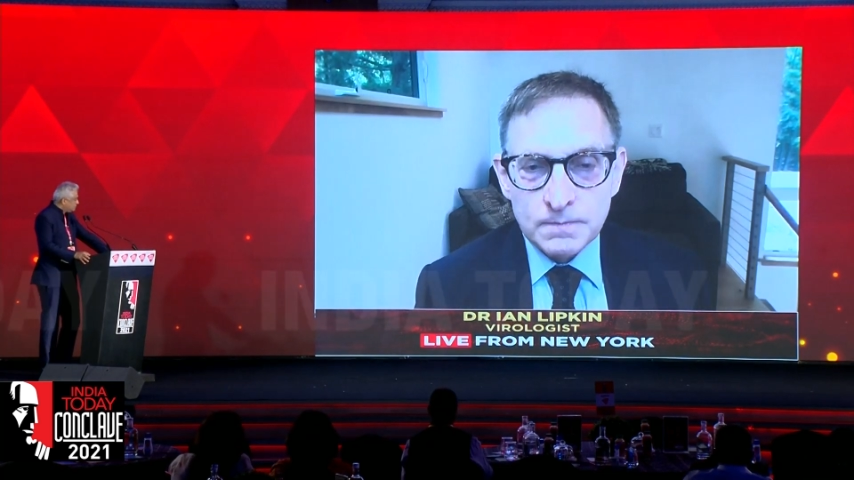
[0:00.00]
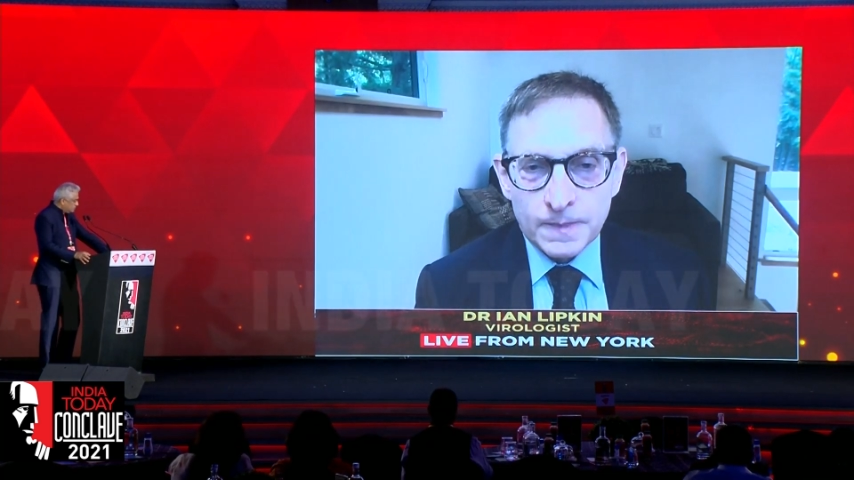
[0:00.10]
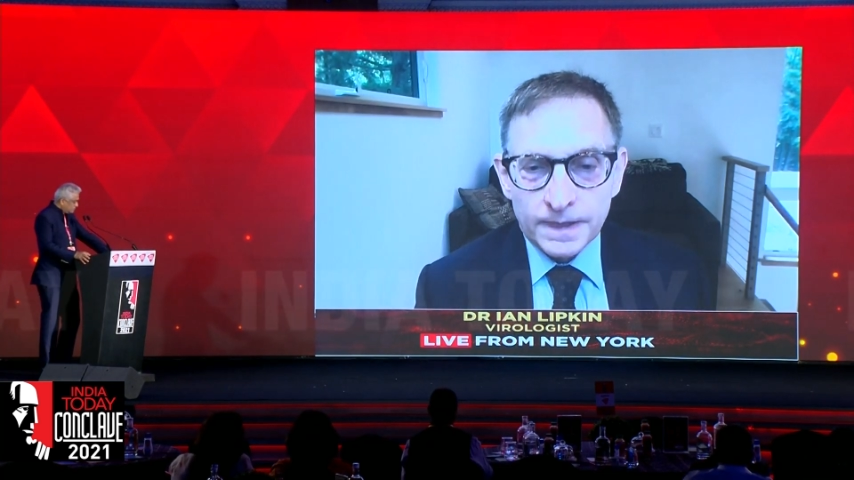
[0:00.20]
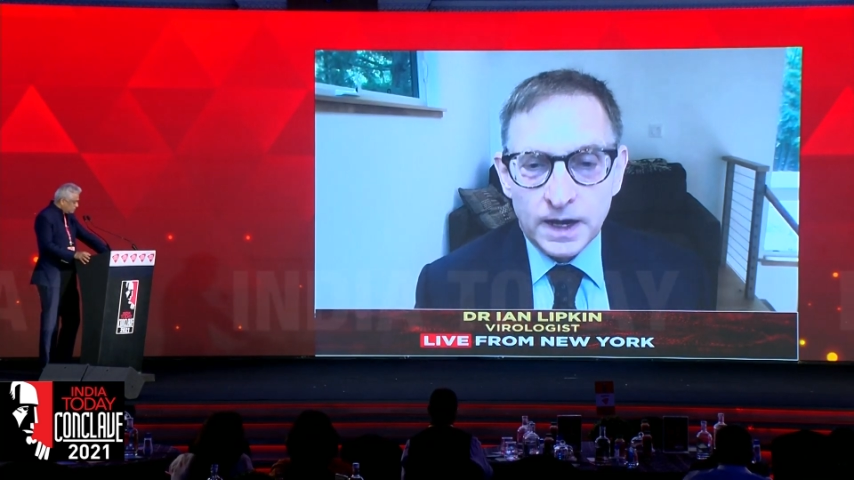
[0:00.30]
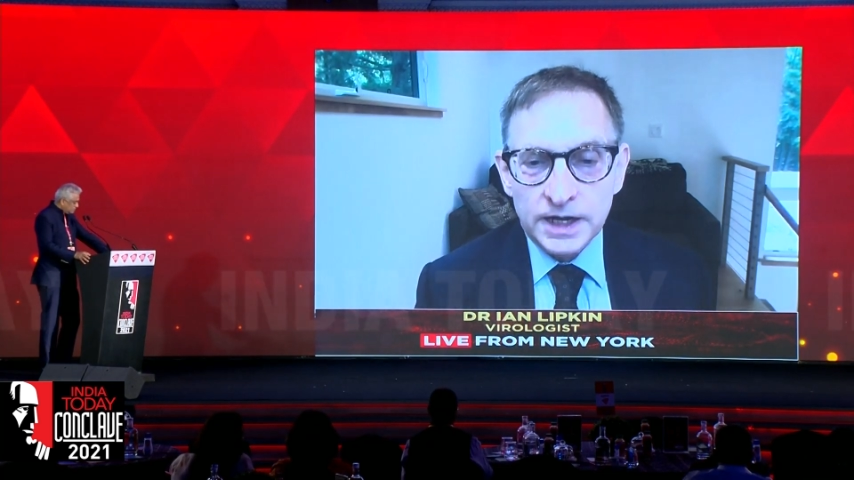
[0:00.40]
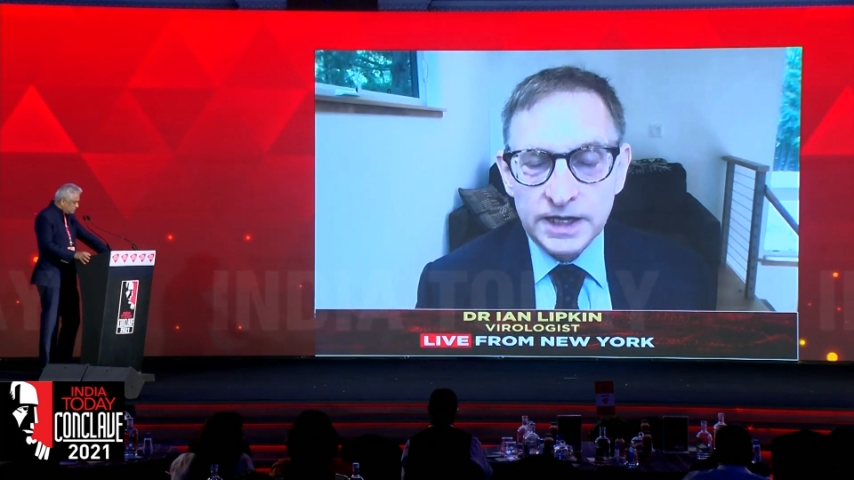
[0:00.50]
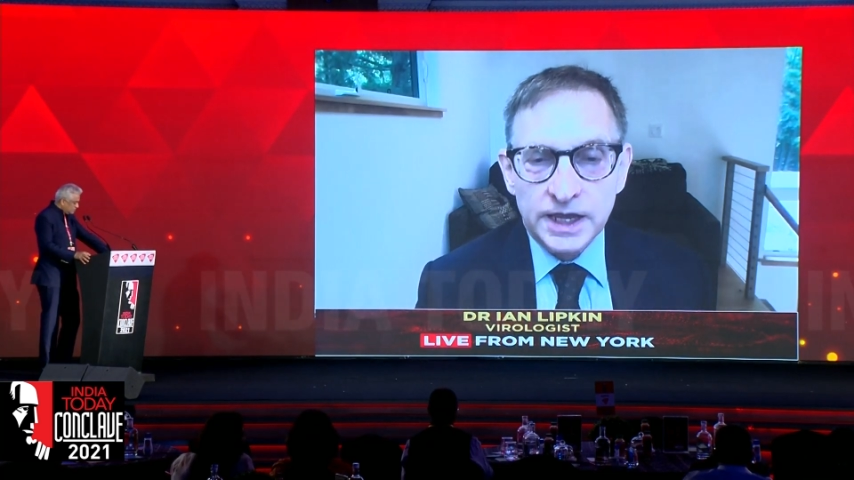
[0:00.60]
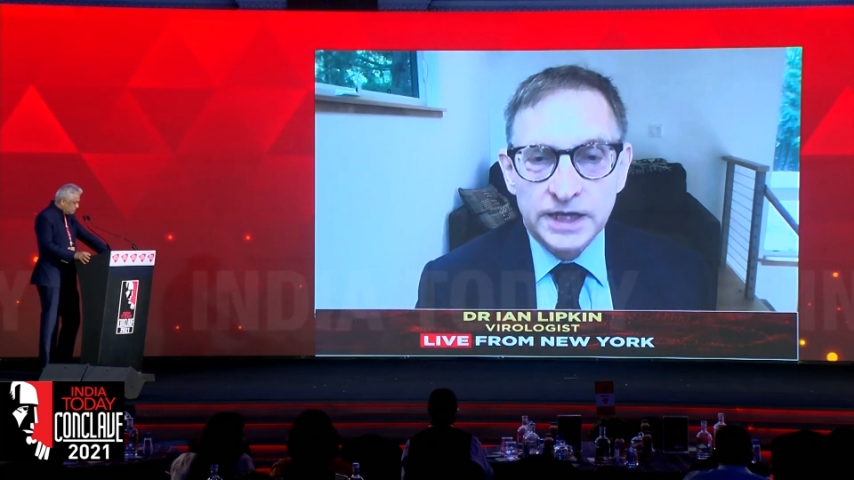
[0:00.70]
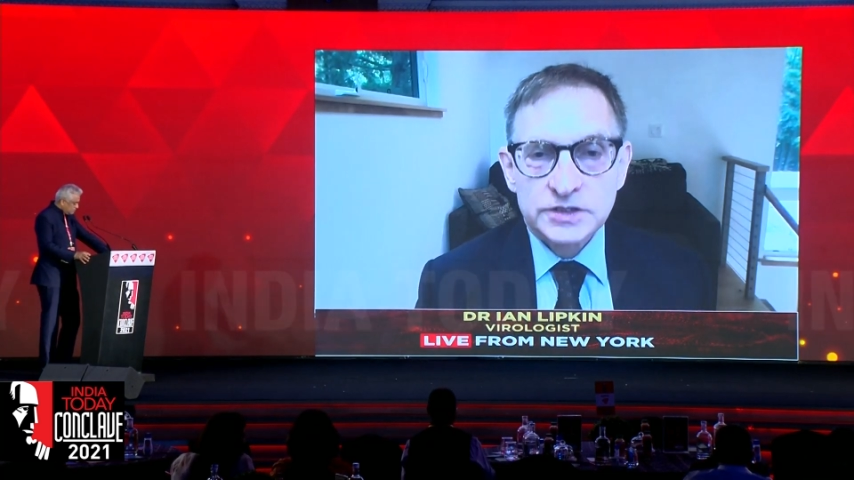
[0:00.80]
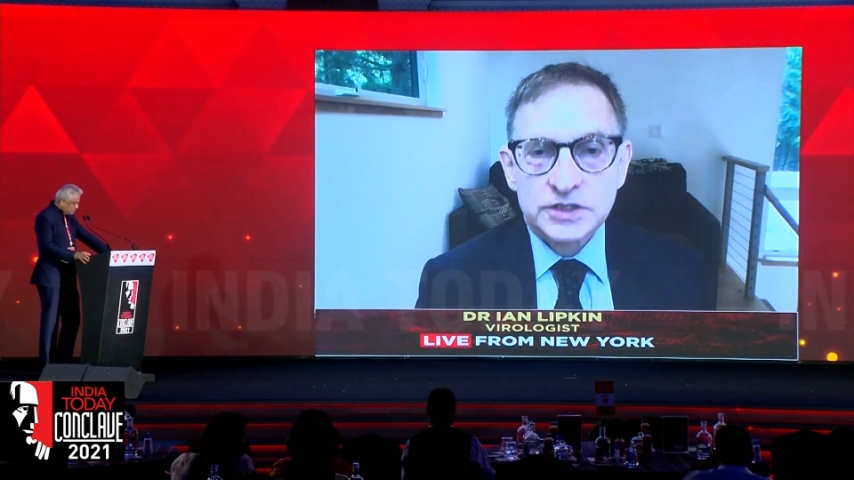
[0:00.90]
I
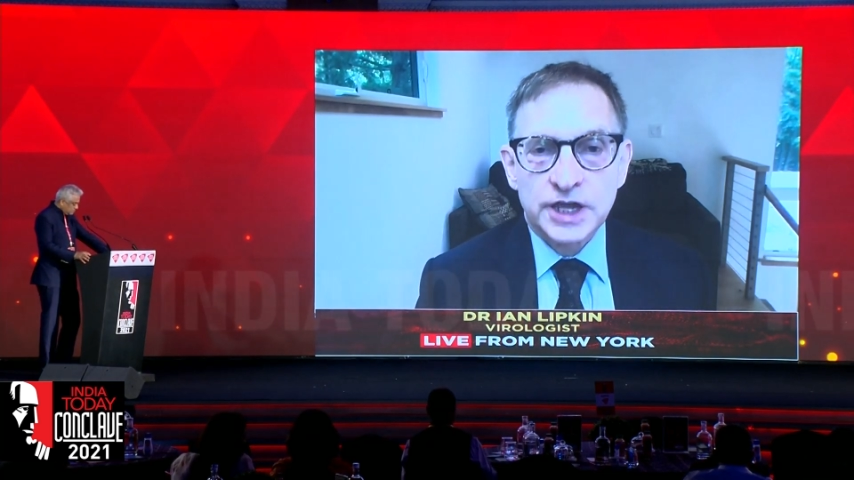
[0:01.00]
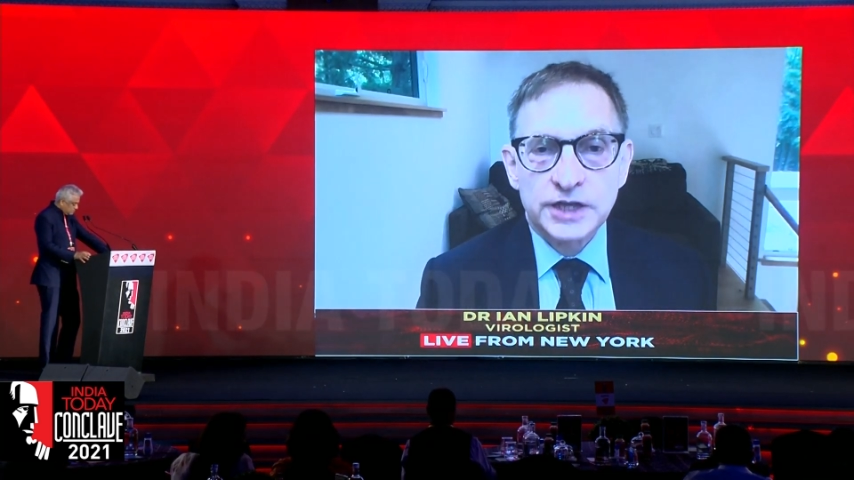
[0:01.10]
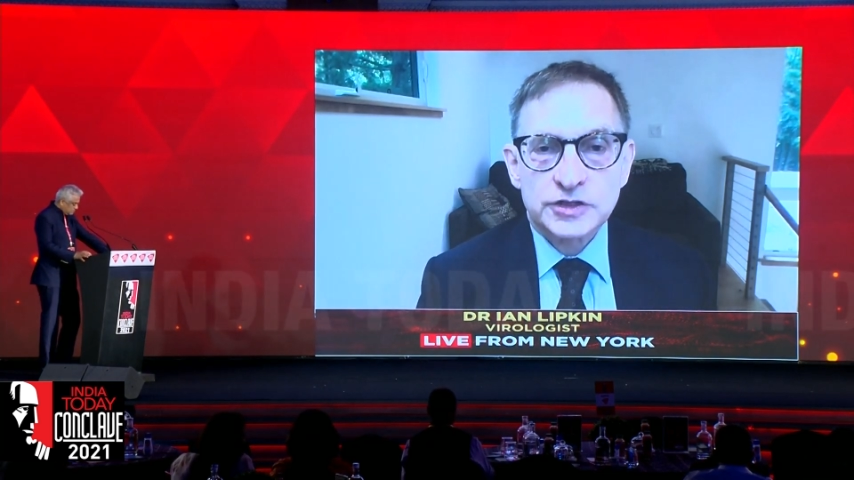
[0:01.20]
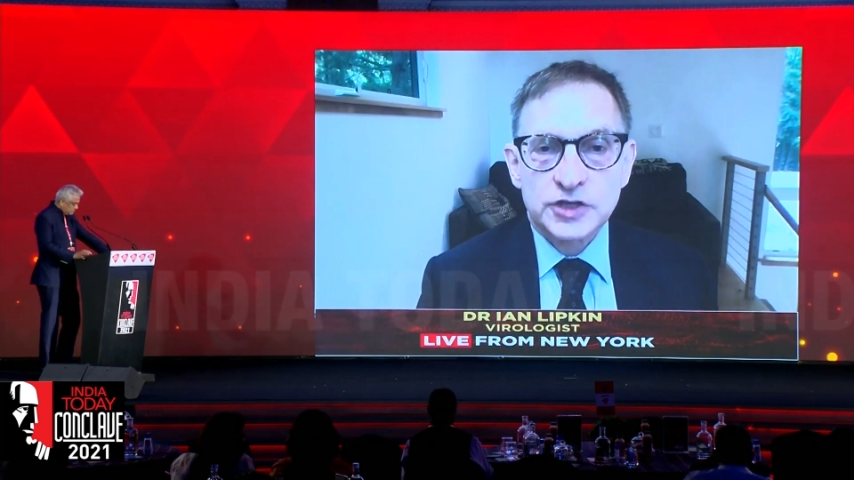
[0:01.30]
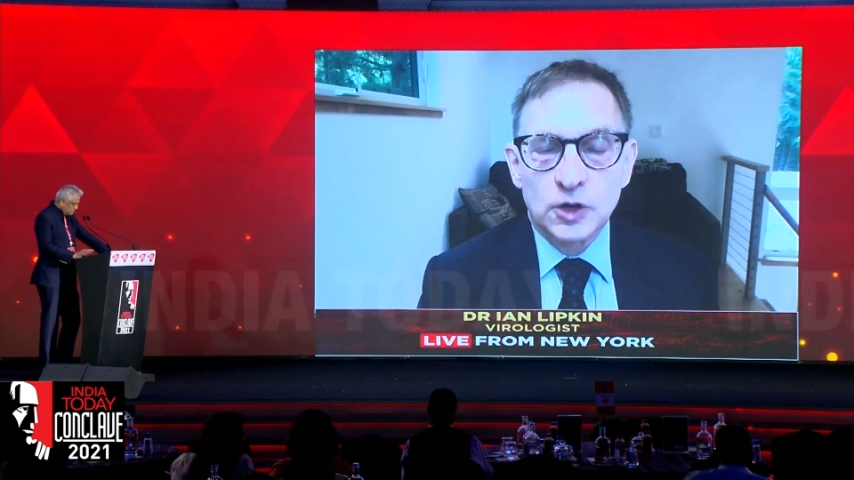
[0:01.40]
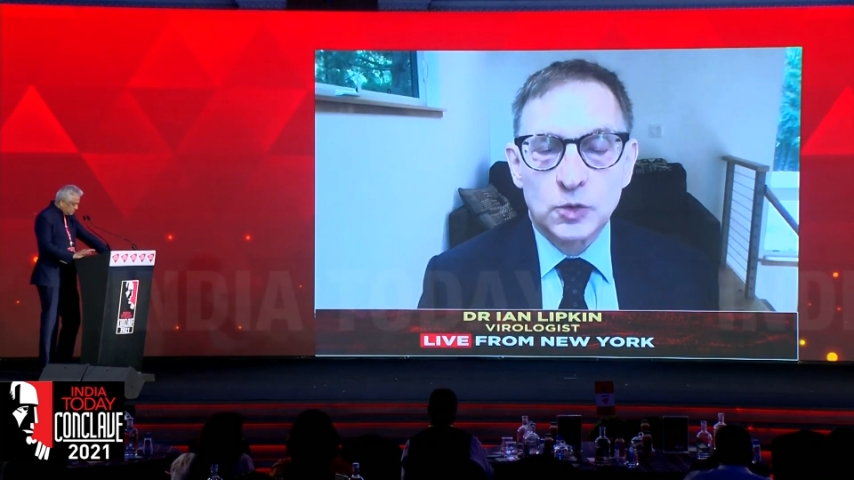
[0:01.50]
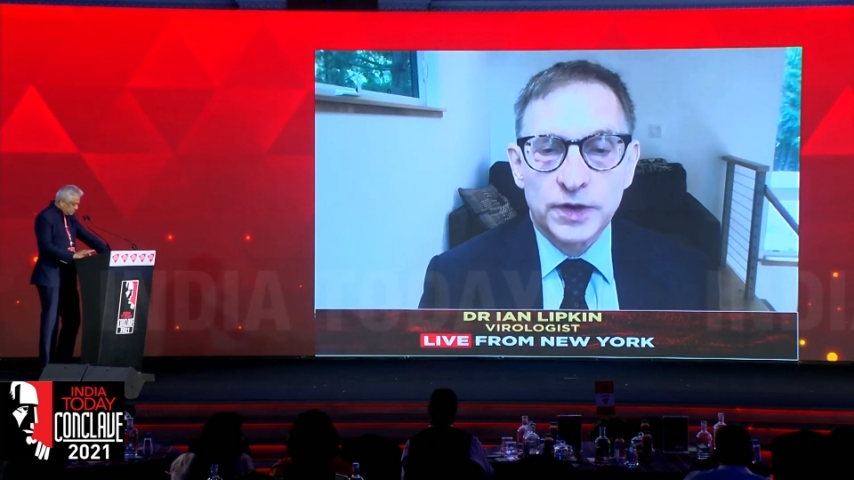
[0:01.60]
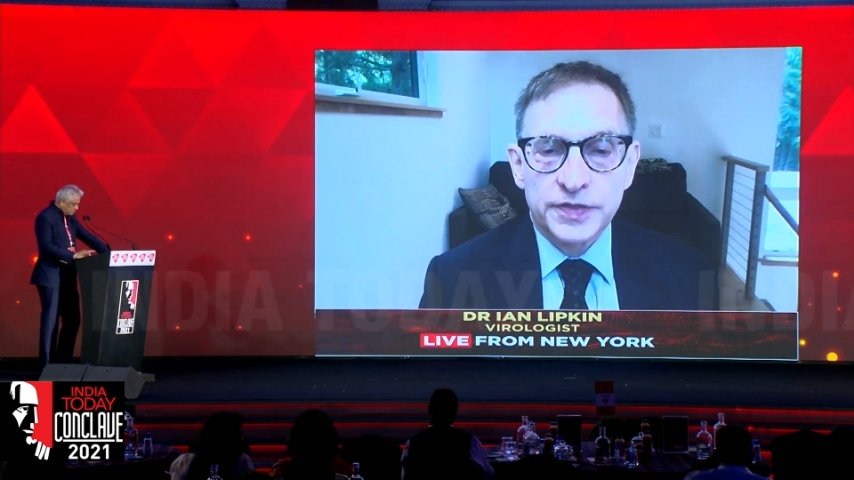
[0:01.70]
can't say so with a